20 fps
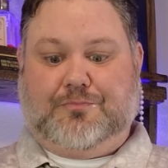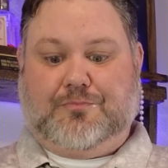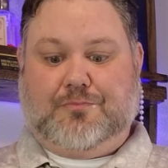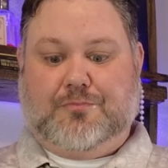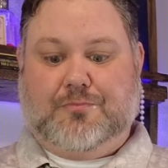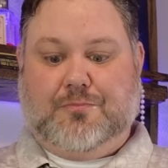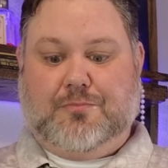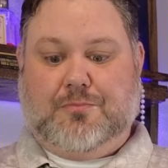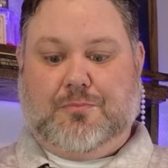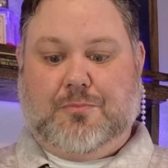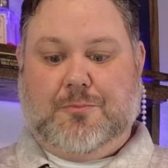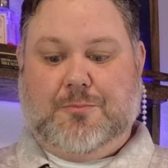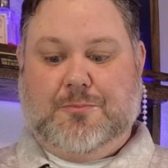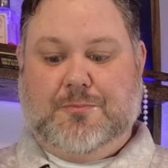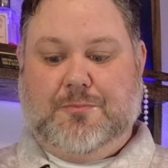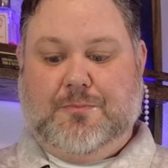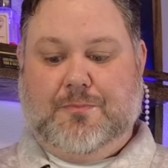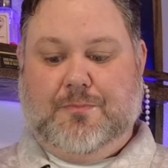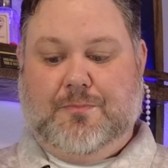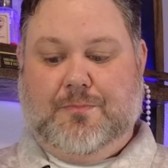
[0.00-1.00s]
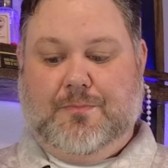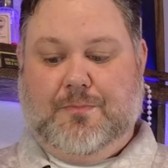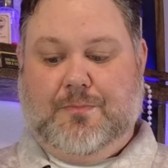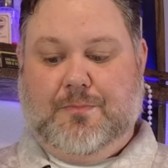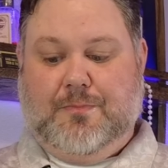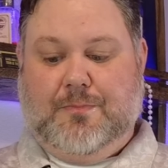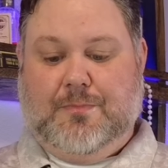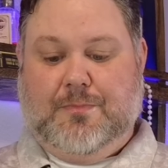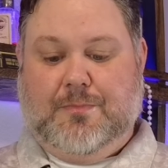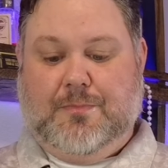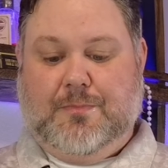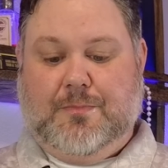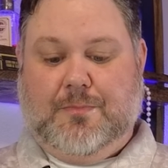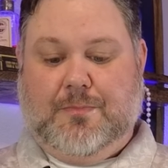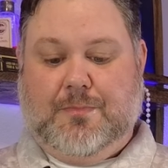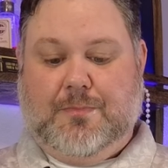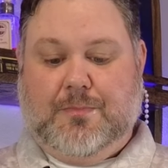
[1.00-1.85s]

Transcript: Nothing is said.